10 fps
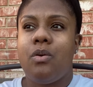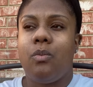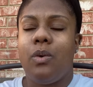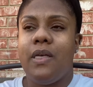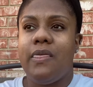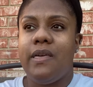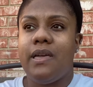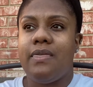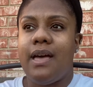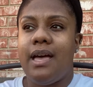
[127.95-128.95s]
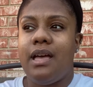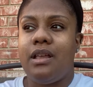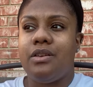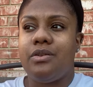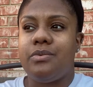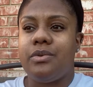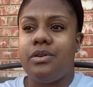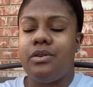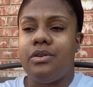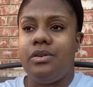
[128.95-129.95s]
one thing that you
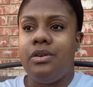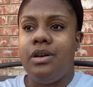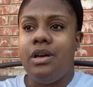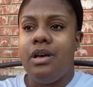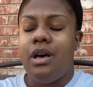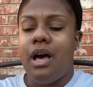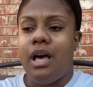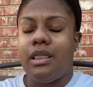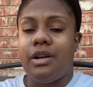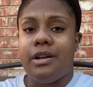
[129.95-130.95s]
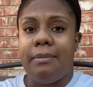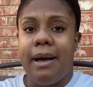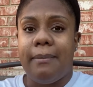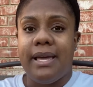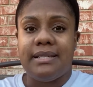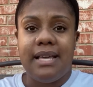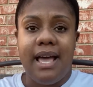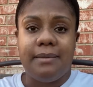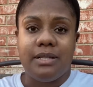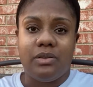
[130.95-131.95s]
will learn about me is I
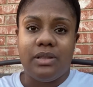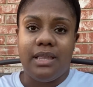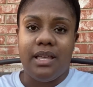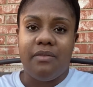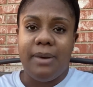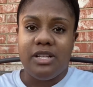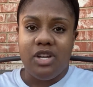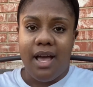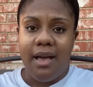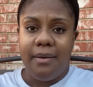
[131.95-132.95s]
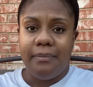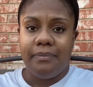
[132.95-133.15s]
absolutely love my job.